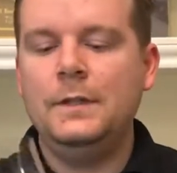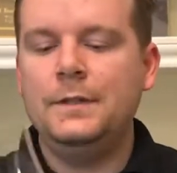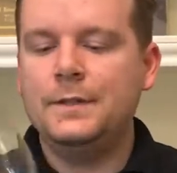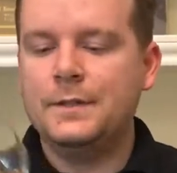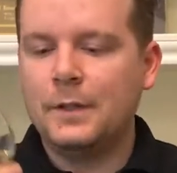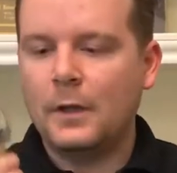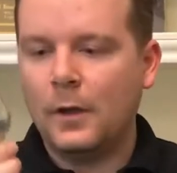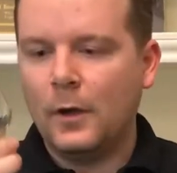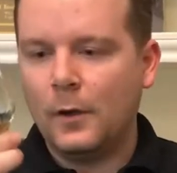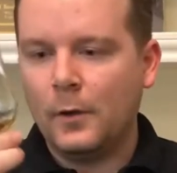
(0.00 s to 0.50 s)

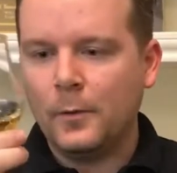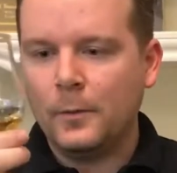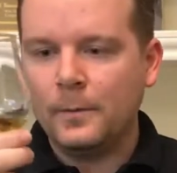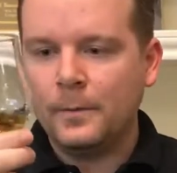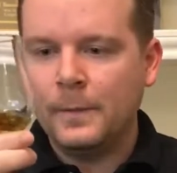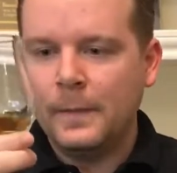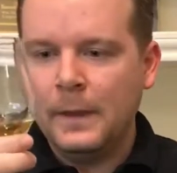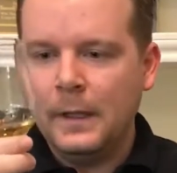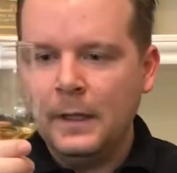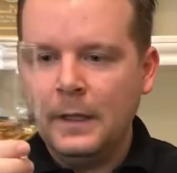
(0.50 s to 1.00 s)
So
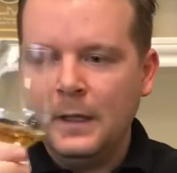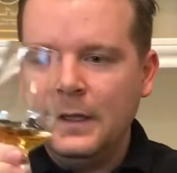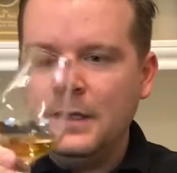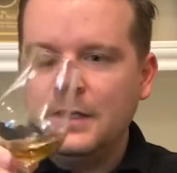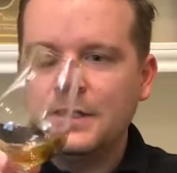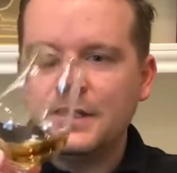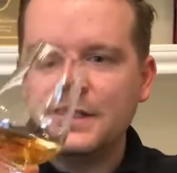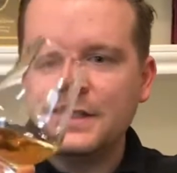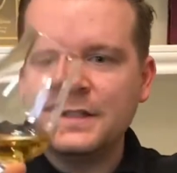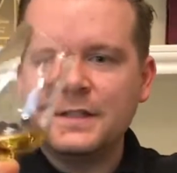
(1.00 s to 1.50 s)

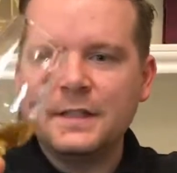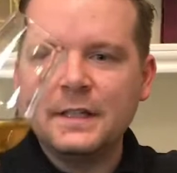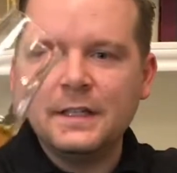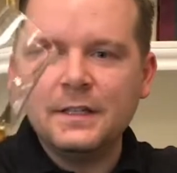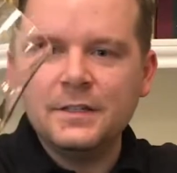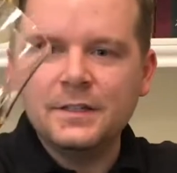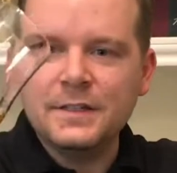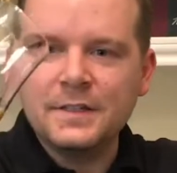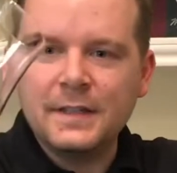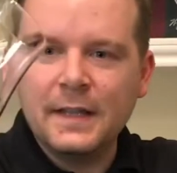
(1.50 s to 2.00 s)
as you can
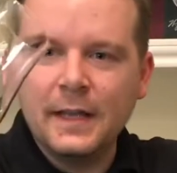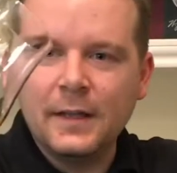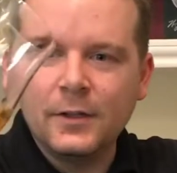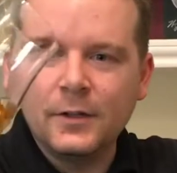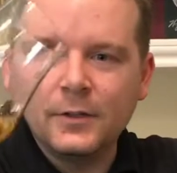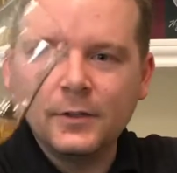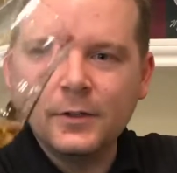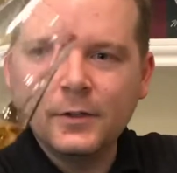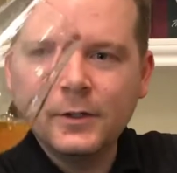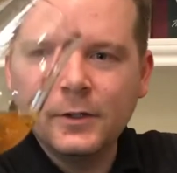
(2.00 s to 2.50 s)
see, just
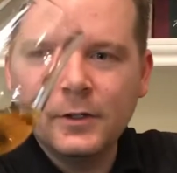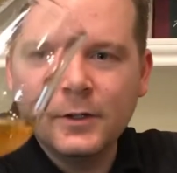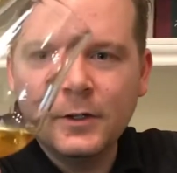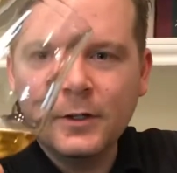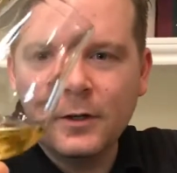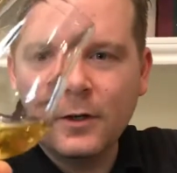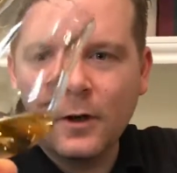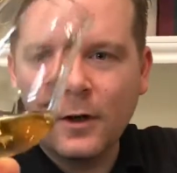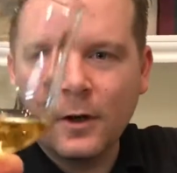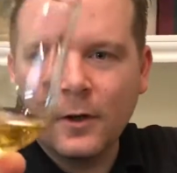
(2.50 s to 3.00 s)
that
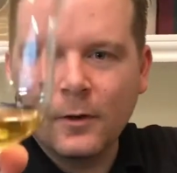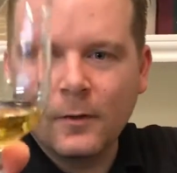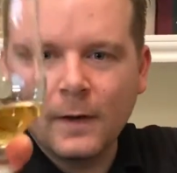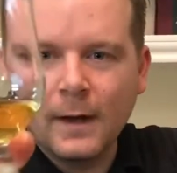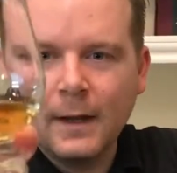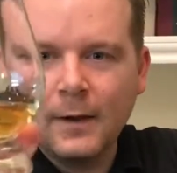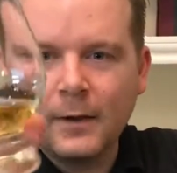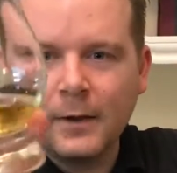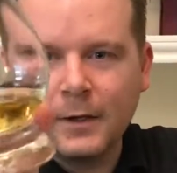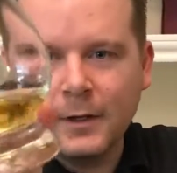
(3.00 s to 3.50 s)
good
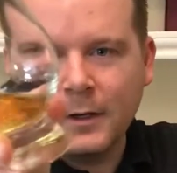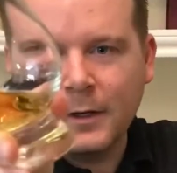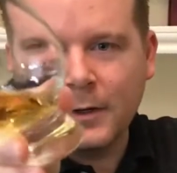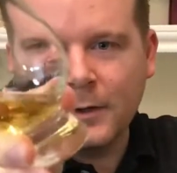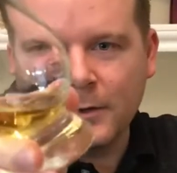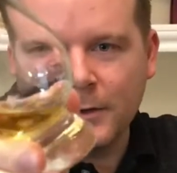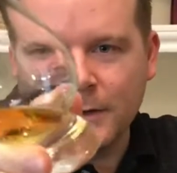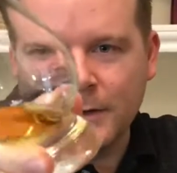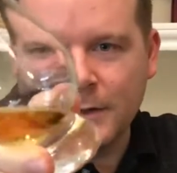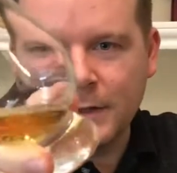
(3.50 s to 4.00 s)
all-around
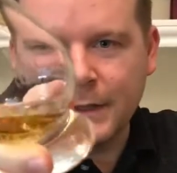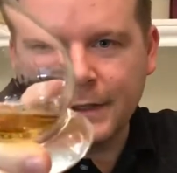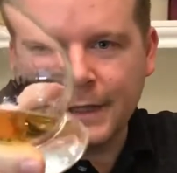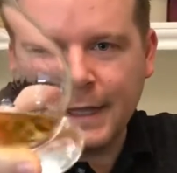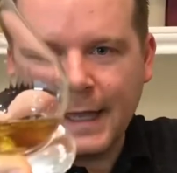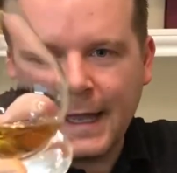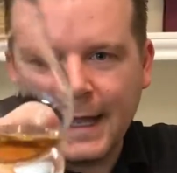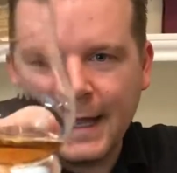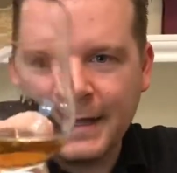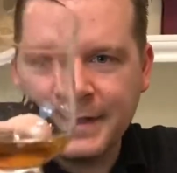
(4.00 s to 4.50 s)
color in the
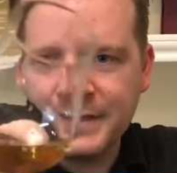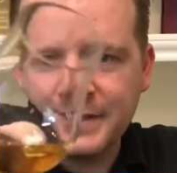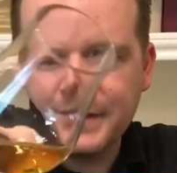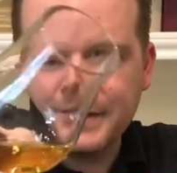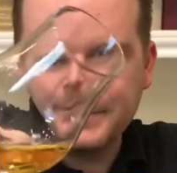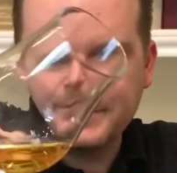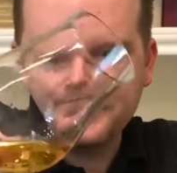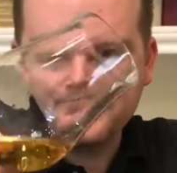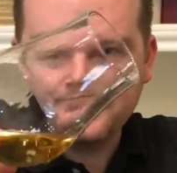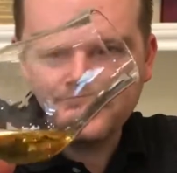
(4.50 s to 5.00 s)

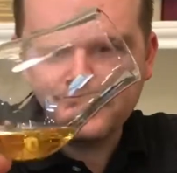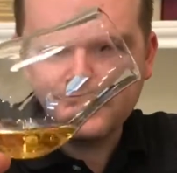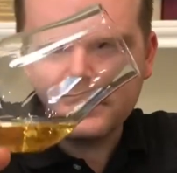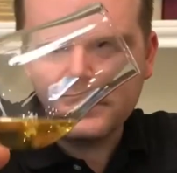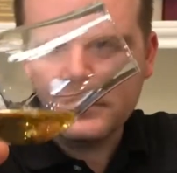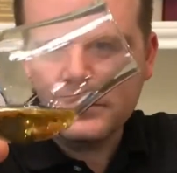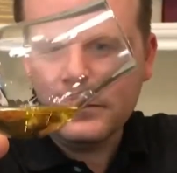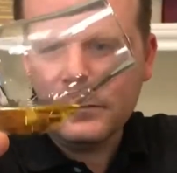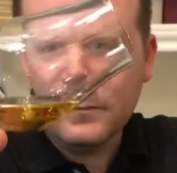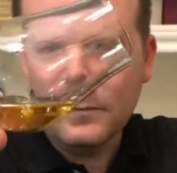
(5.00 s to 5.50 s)
glass.
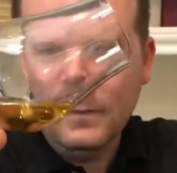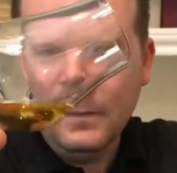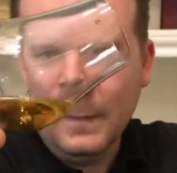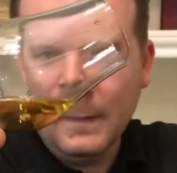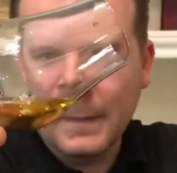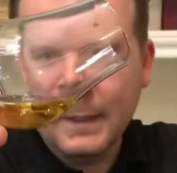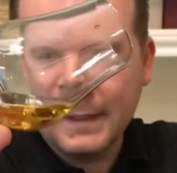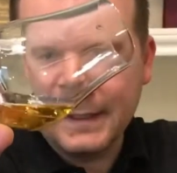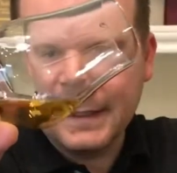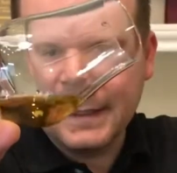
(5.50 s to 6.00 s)

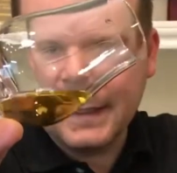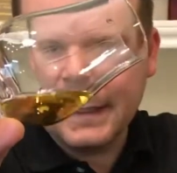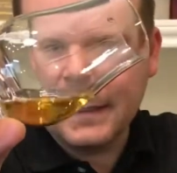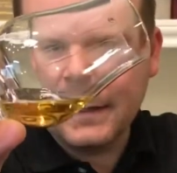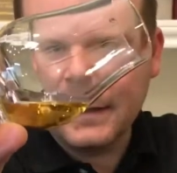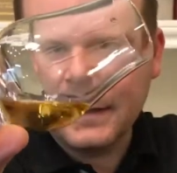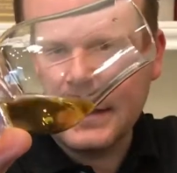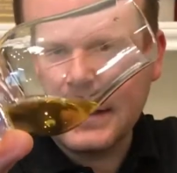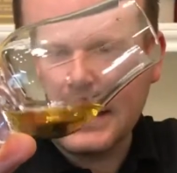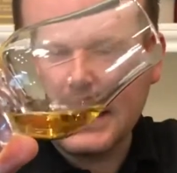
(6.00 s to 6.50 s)
Again,
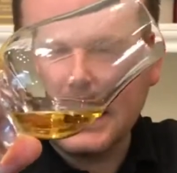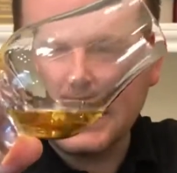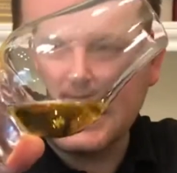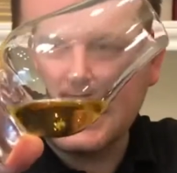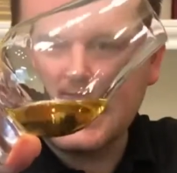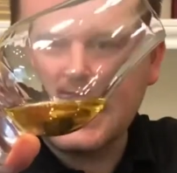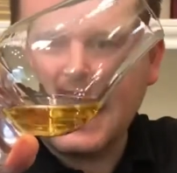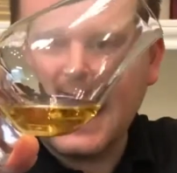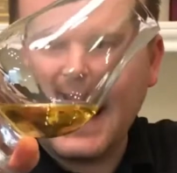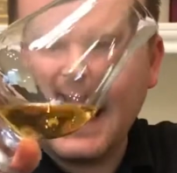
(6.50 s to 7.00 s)

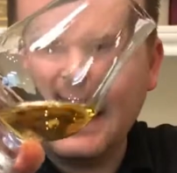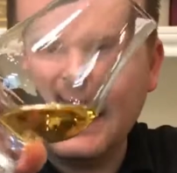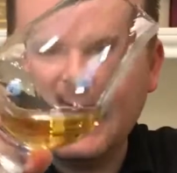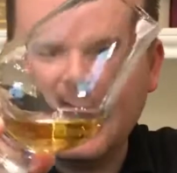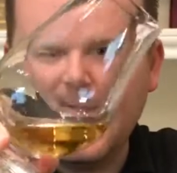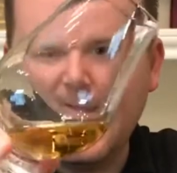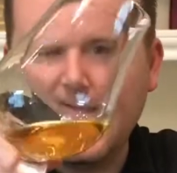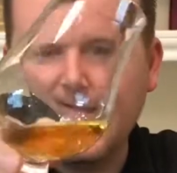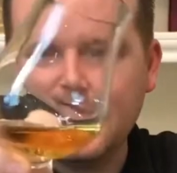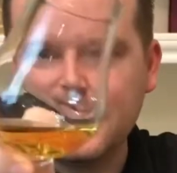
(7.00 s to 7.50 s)
it's
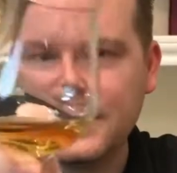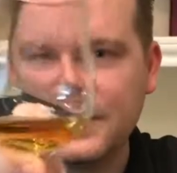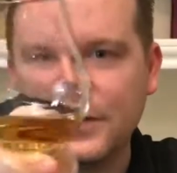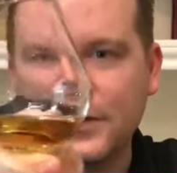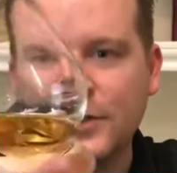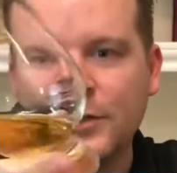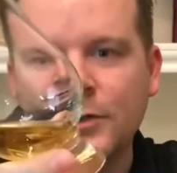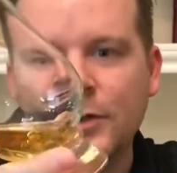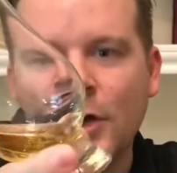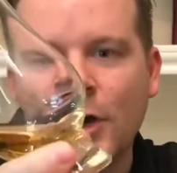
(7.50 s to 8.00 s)
Cadenhead, so
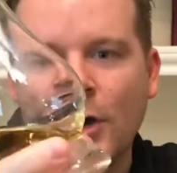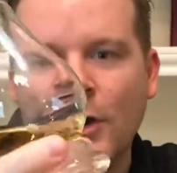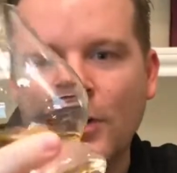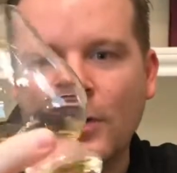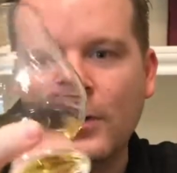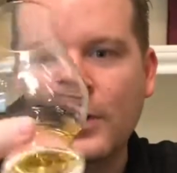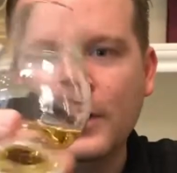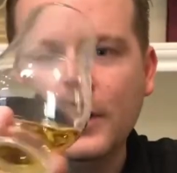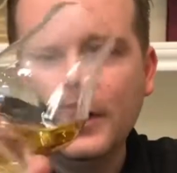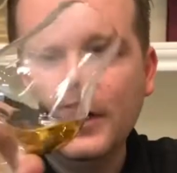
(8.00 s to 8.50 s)

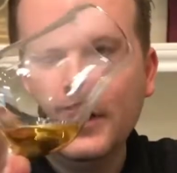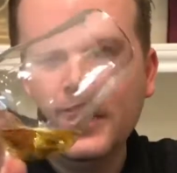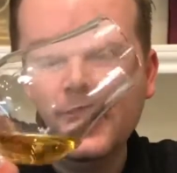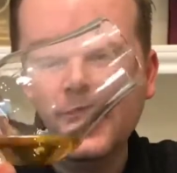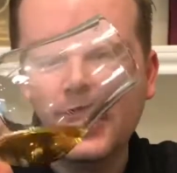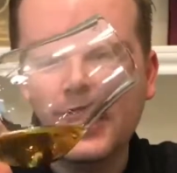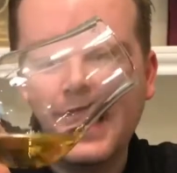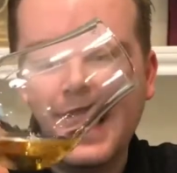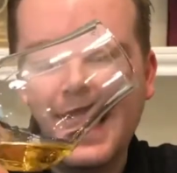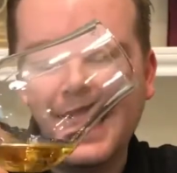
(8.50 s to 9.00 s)

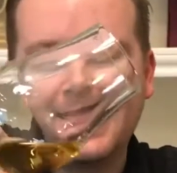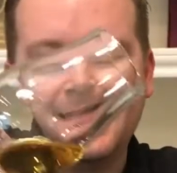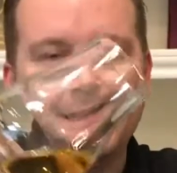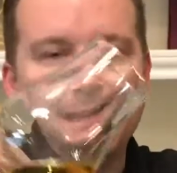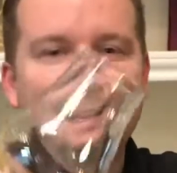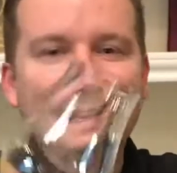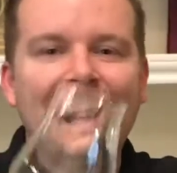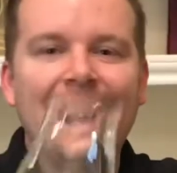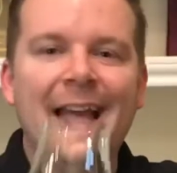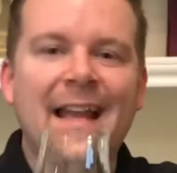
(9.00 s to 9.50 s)
you're not
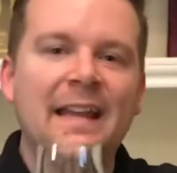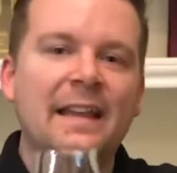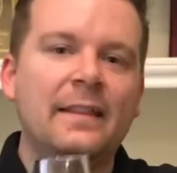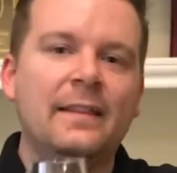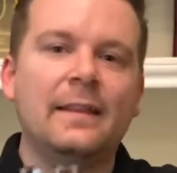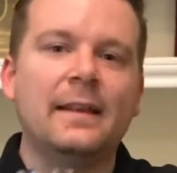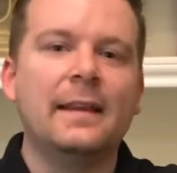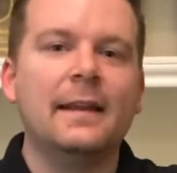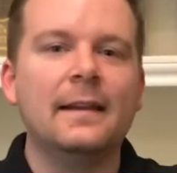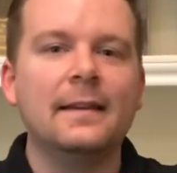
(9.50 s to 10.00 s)
getting
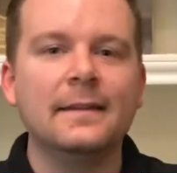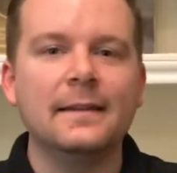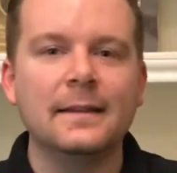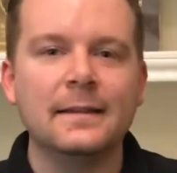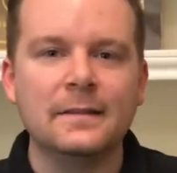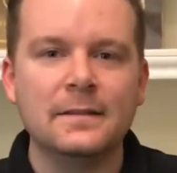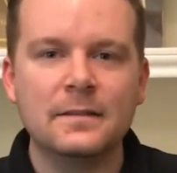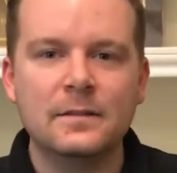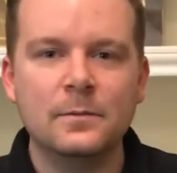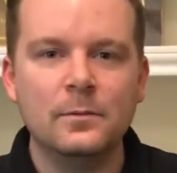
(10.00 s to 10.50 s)
anything
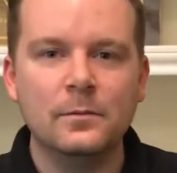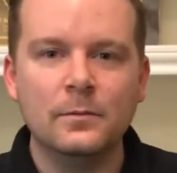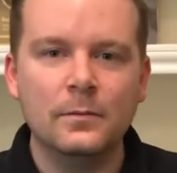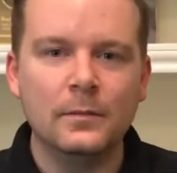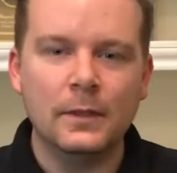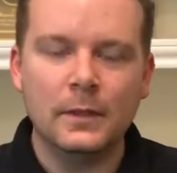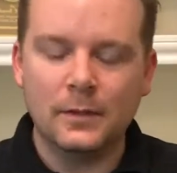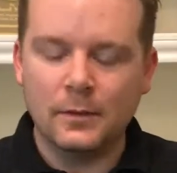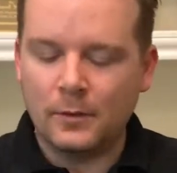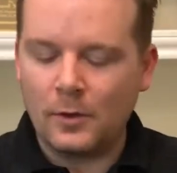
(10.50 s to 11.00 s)
that's
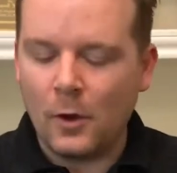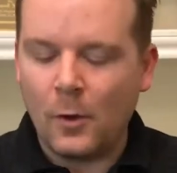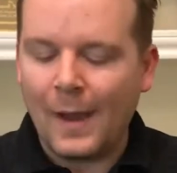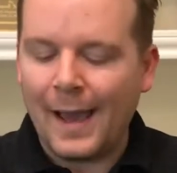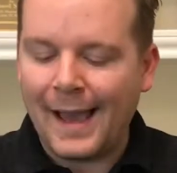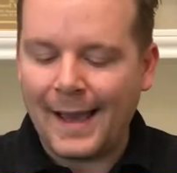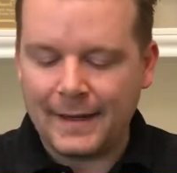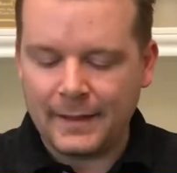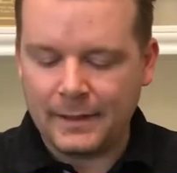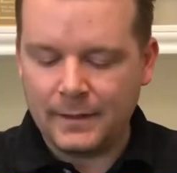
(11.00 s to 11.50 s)
no
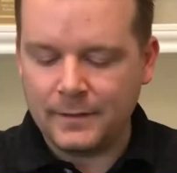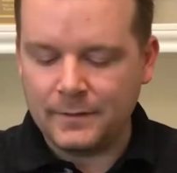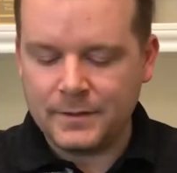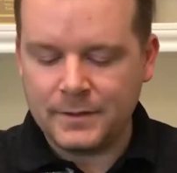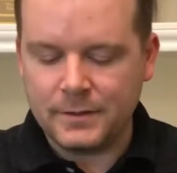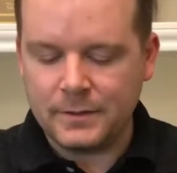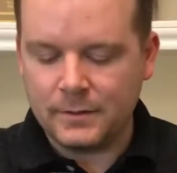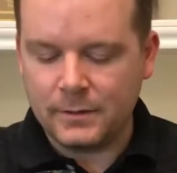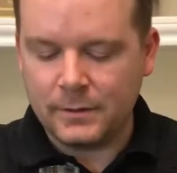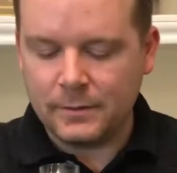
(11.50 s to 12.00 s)

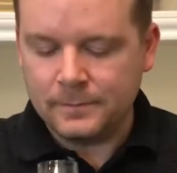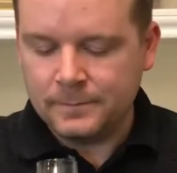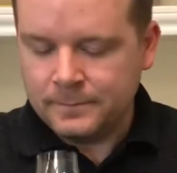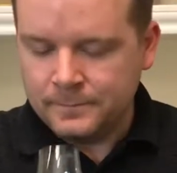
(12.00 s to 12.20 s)
additives to it.